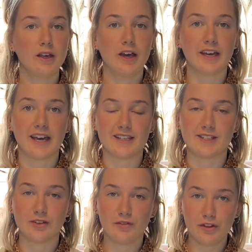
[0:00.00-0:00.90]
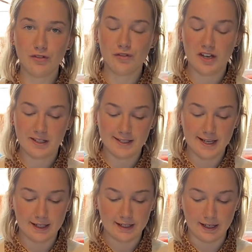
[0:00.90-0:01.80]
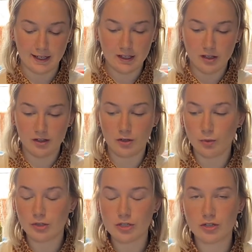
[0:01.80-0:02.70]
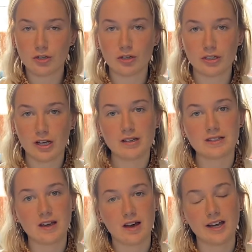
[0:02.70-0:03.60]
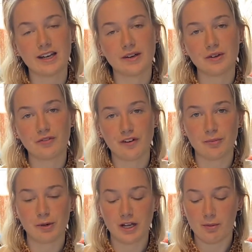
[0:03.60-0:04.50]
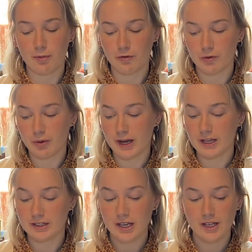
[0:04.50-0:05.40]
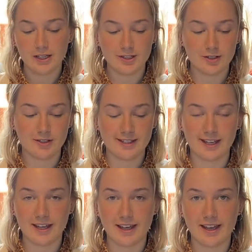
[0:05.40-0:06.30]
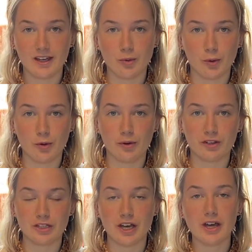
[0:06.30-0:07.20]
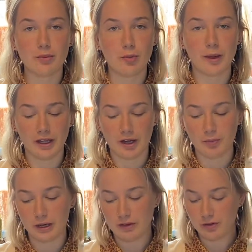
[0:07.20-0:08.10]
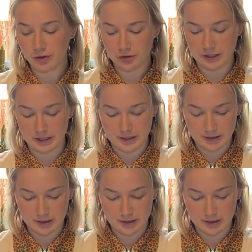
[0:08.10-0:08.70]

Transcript: Okay, so for the first technique, you want to nicely iron out your fabric beforehand, just because the dye will pick up where you've got creases.